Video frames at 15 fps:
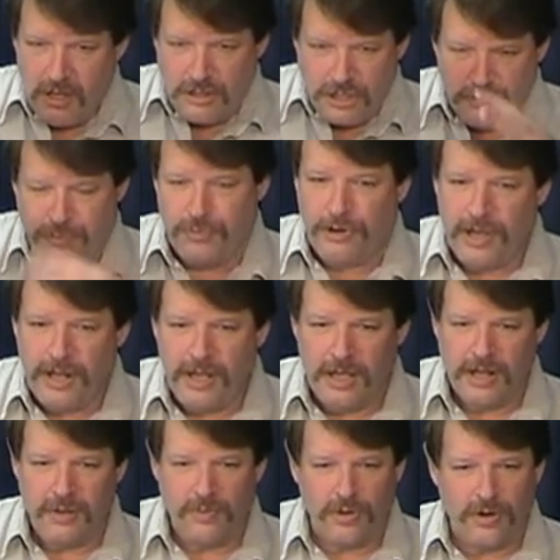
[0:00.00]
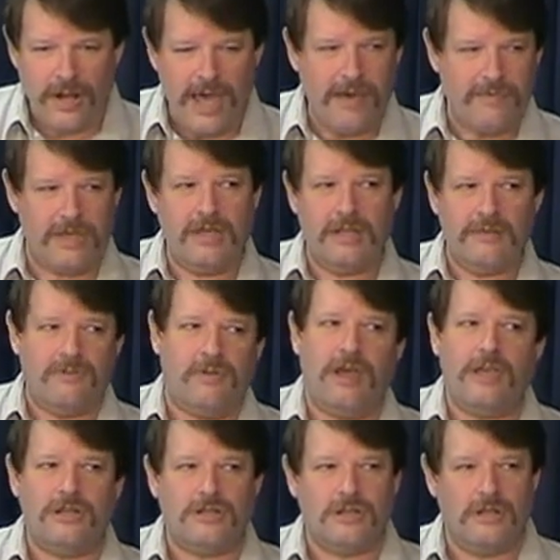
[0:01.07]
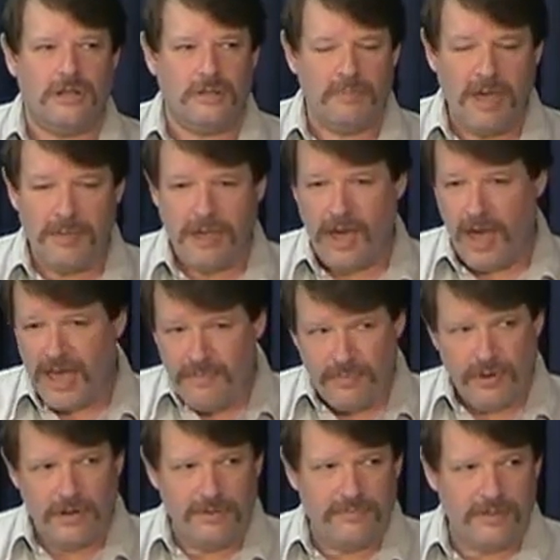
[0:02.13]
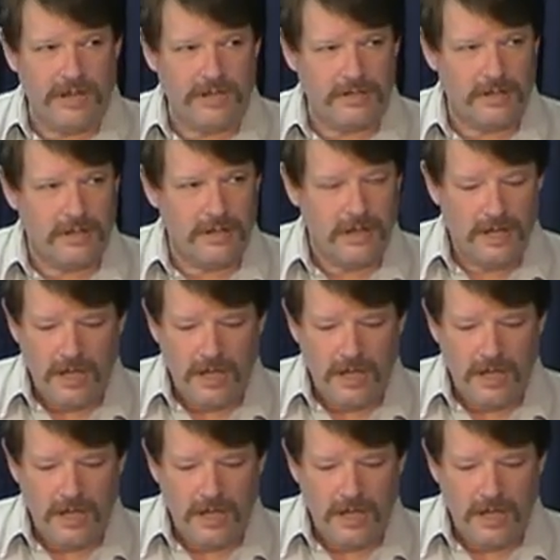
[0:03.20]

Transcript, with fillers: just printed, and we're going to have inflation and maybe hyperinflation.